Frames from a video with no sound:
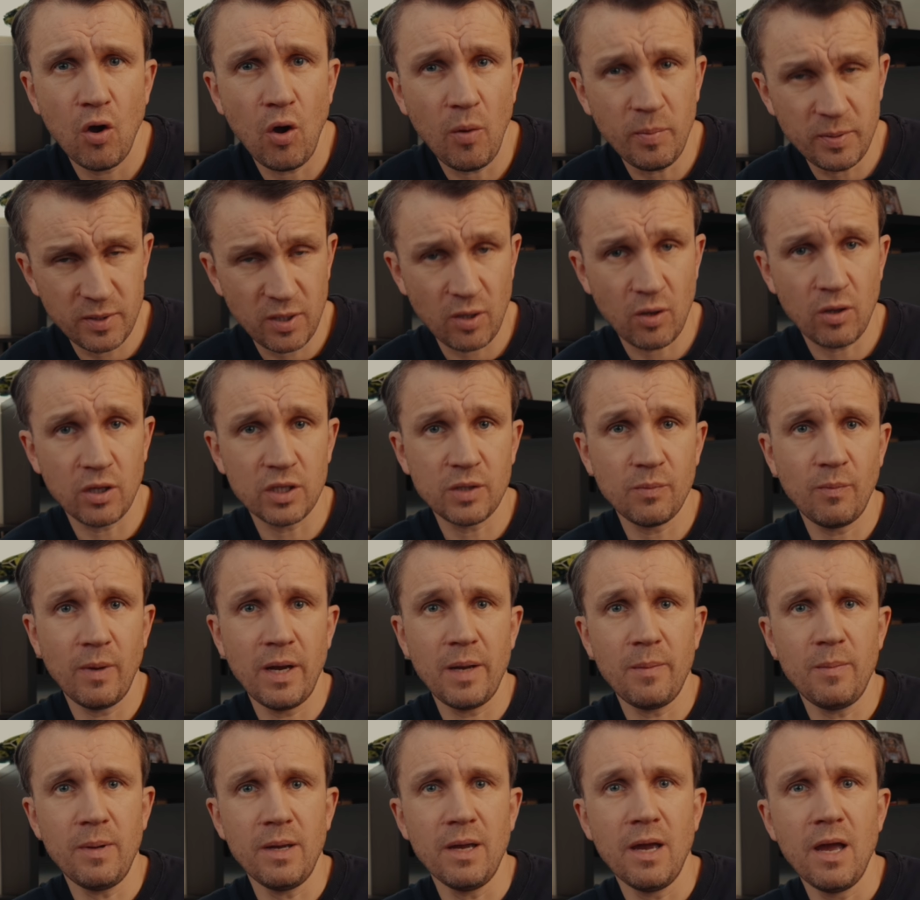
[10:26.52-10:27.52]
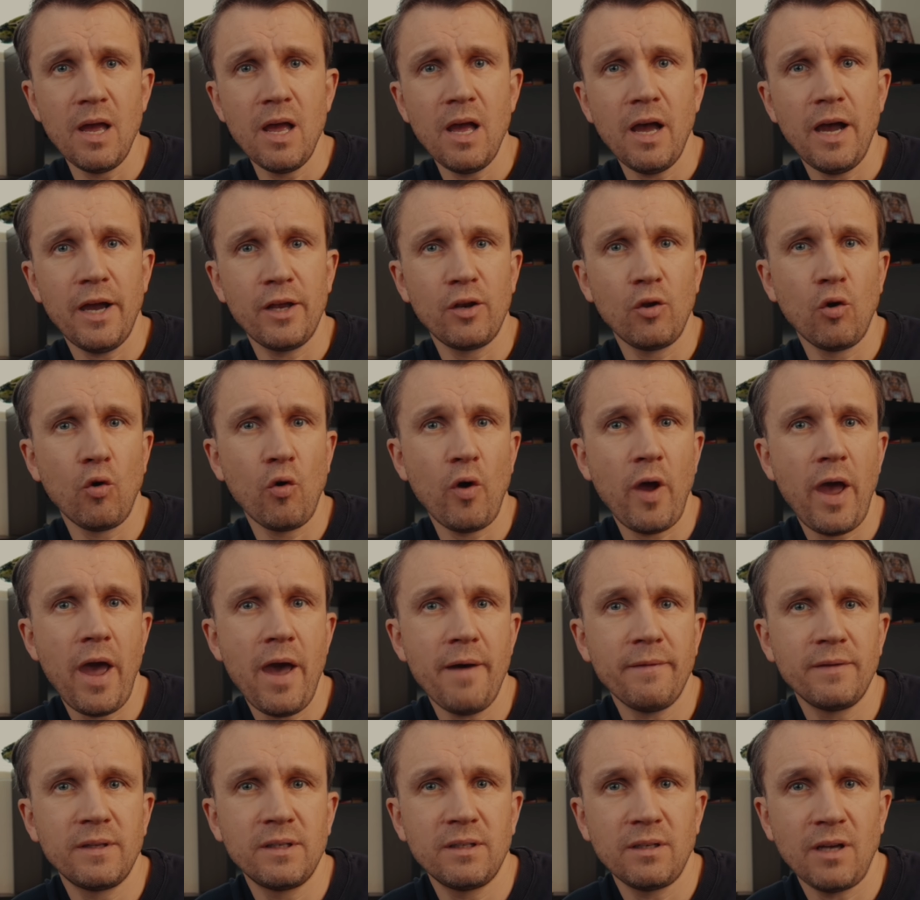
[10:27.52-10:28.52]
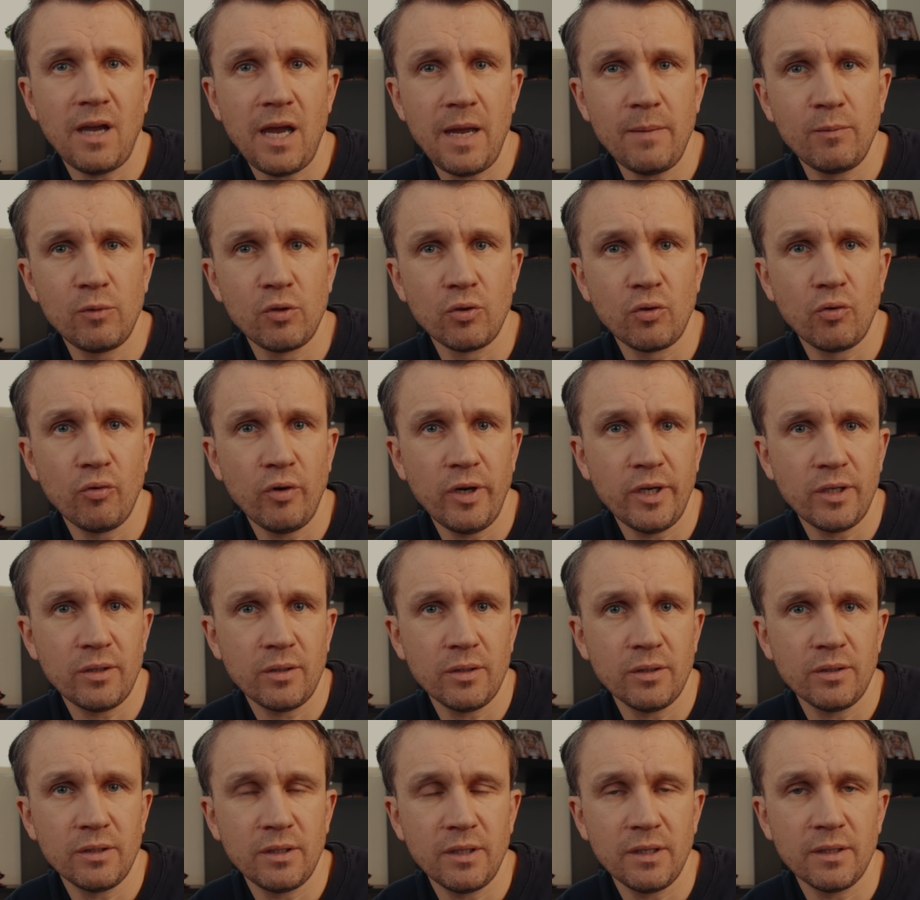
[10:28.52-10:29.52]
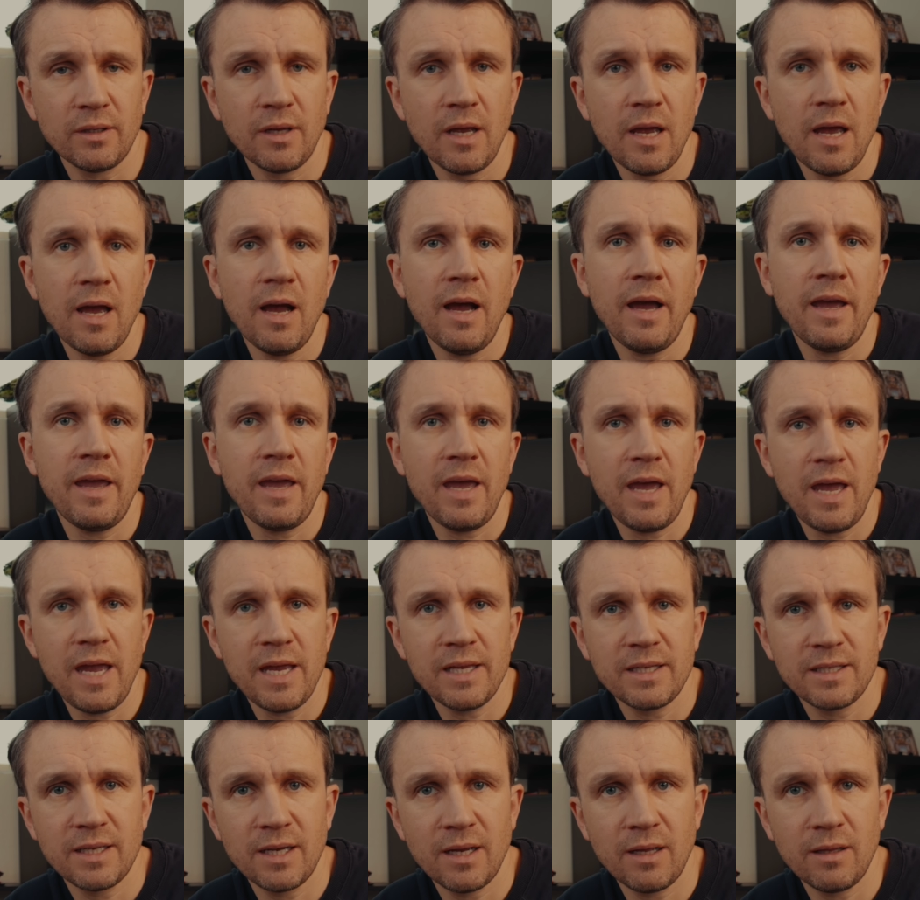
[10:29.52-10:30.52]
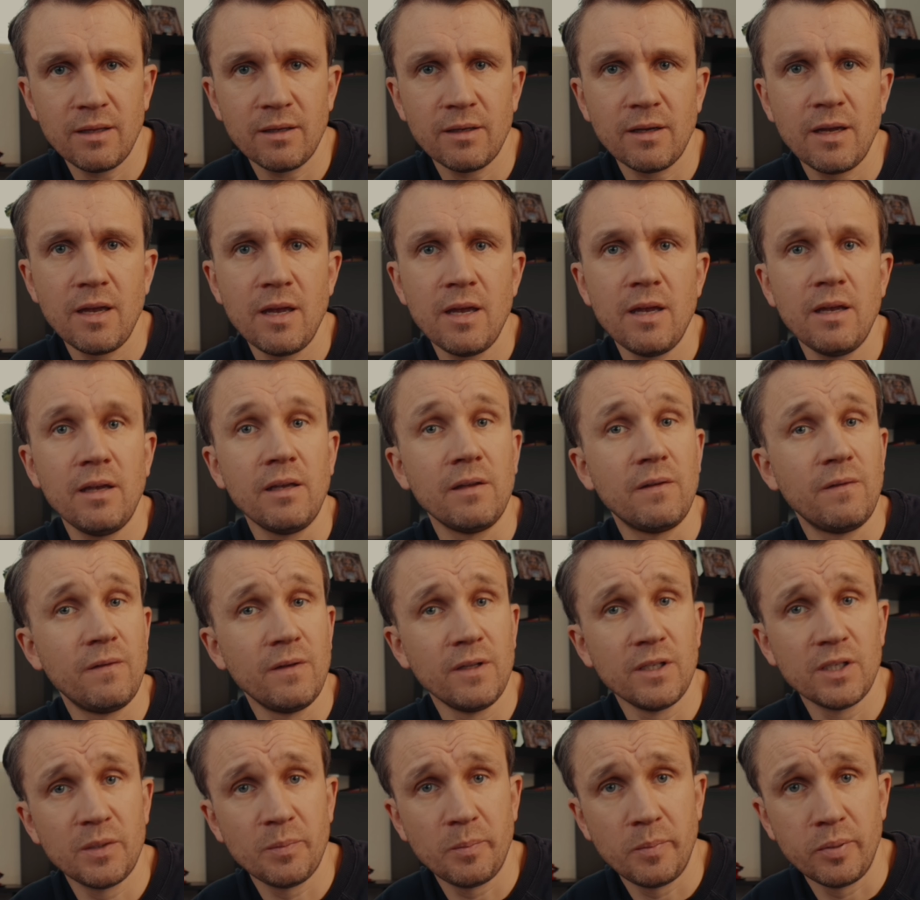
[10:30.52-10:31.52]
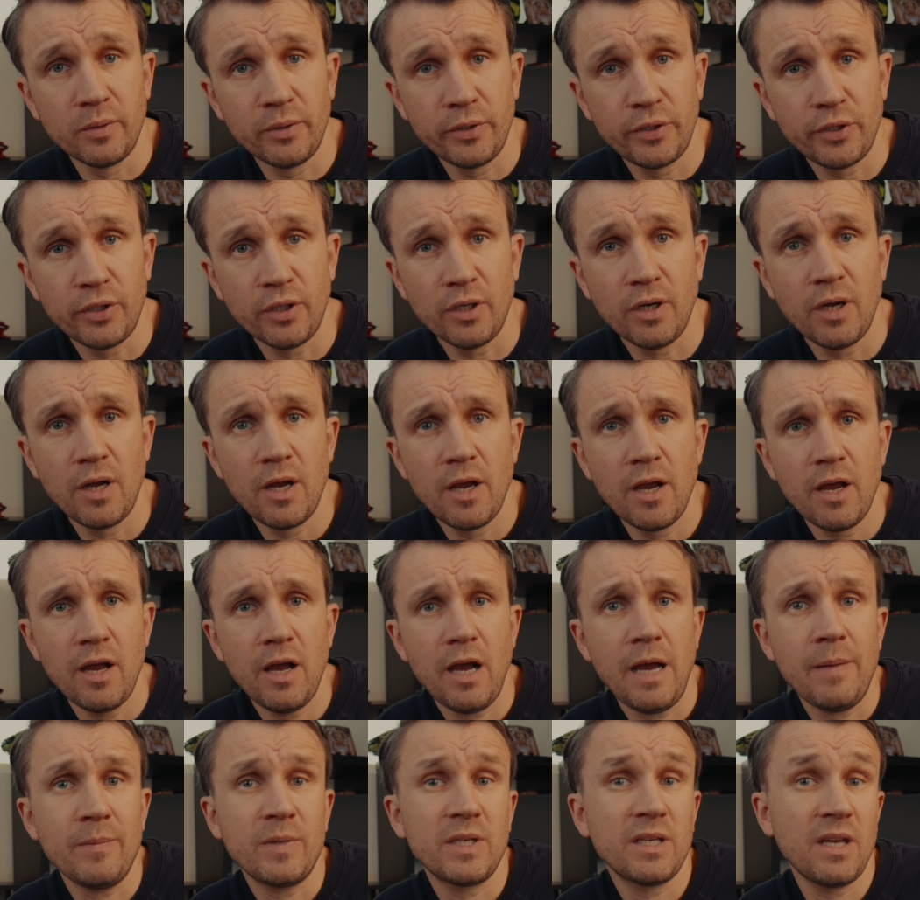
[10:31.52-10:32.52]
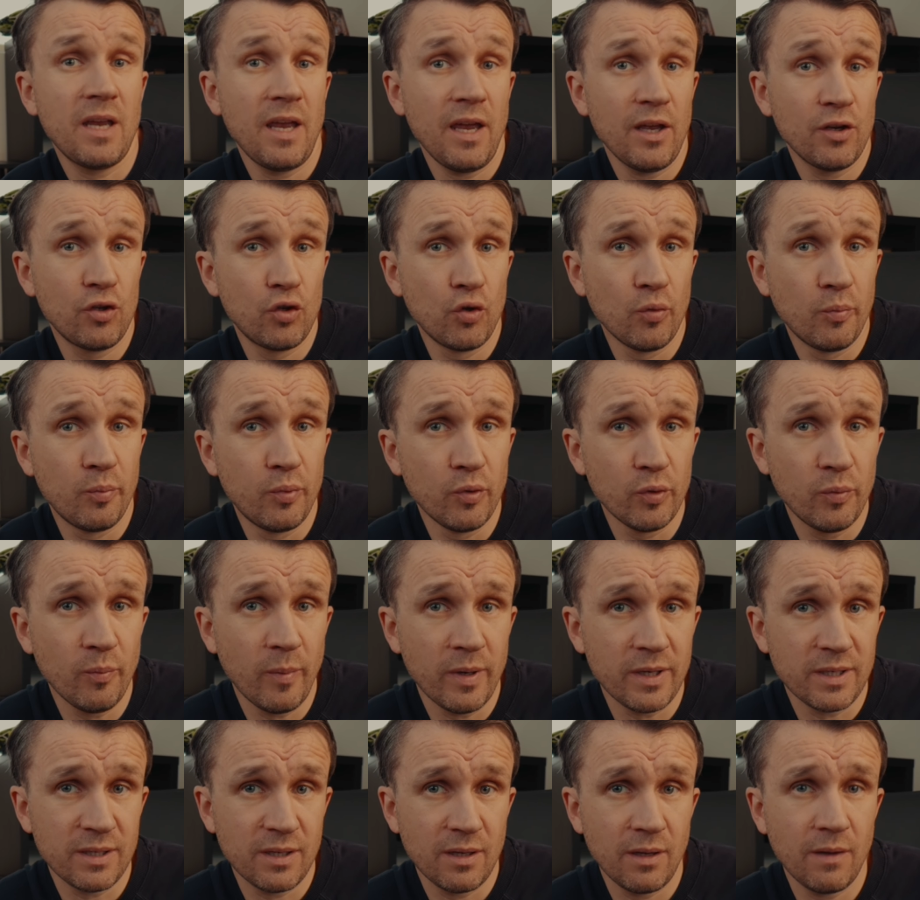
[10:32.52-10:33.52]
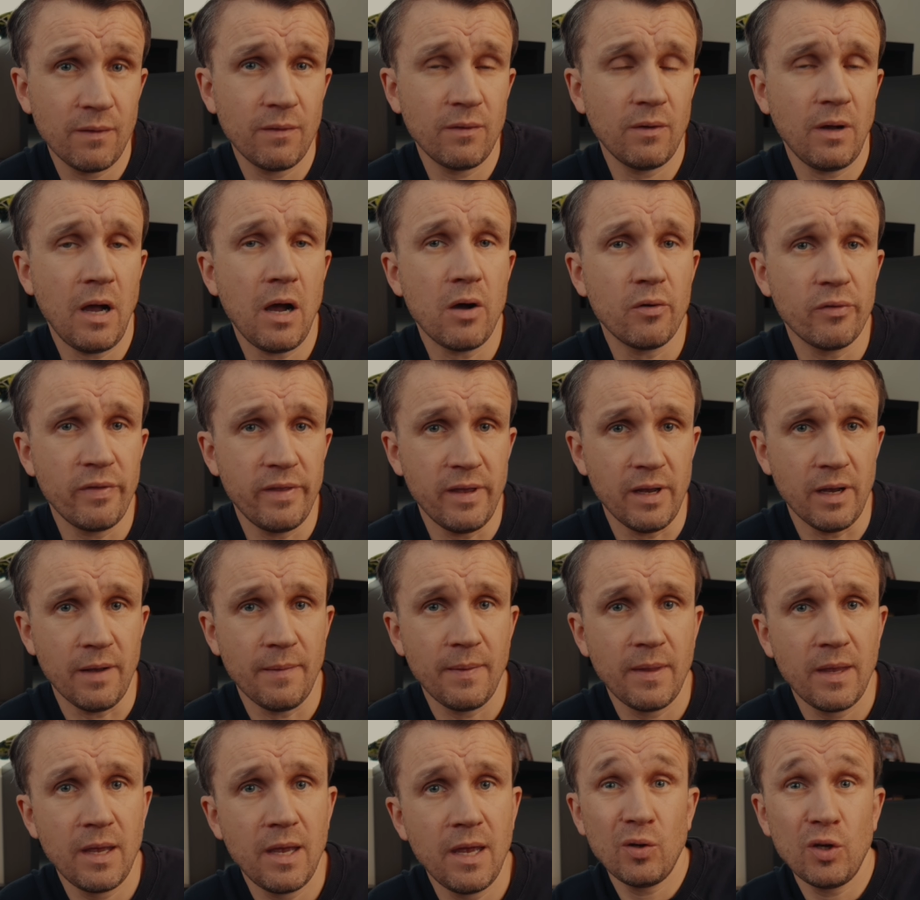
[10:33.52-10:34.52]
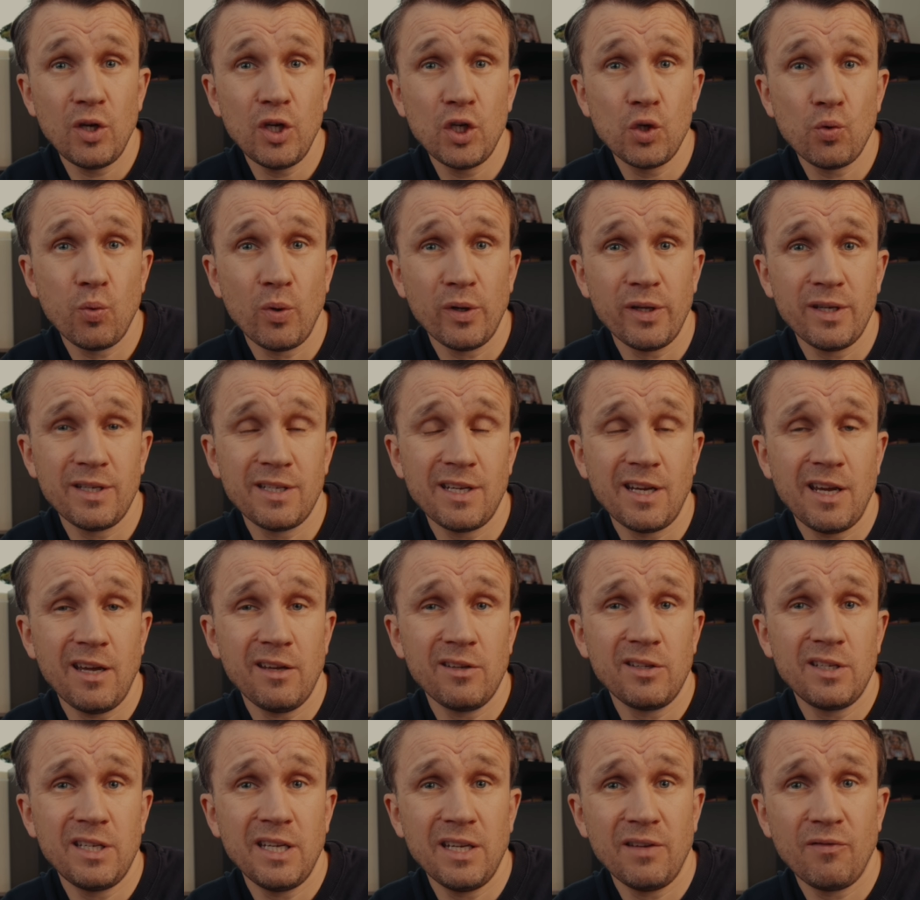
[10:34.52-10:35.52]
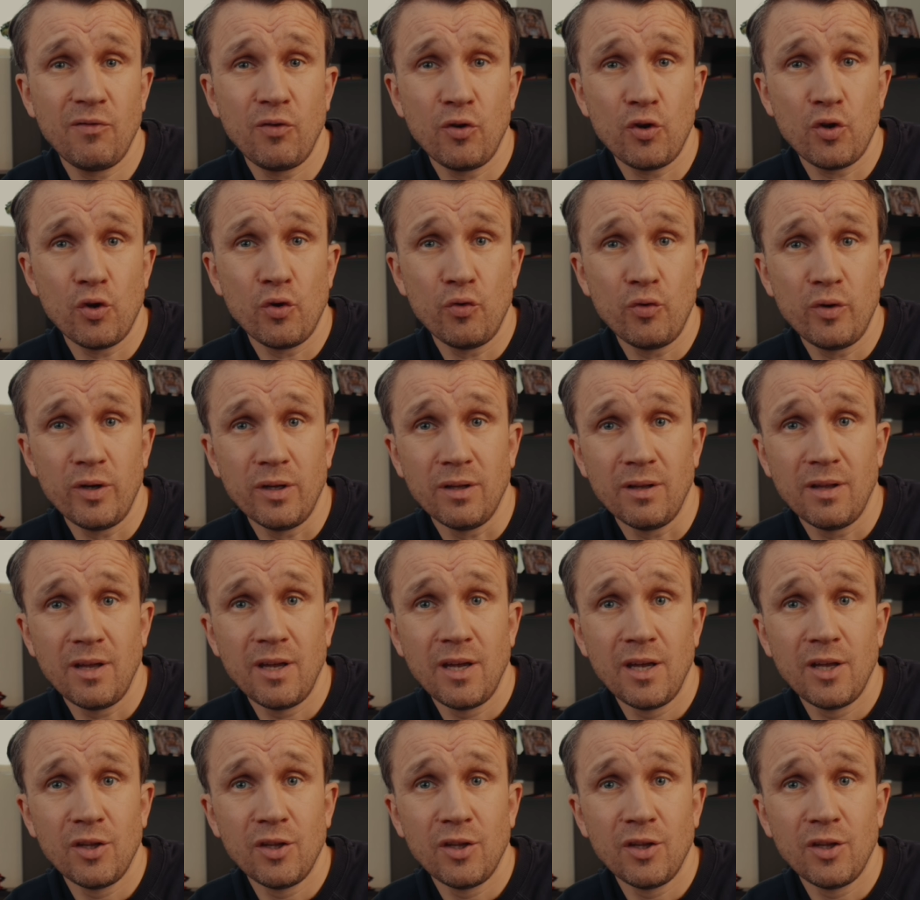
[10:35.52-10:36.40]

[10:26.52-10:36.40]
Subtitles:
Obstacles might be, I don't have time to create content, I hate selling, it feels pushy, I'm scared to put myself out there. Each one is a content for your reel.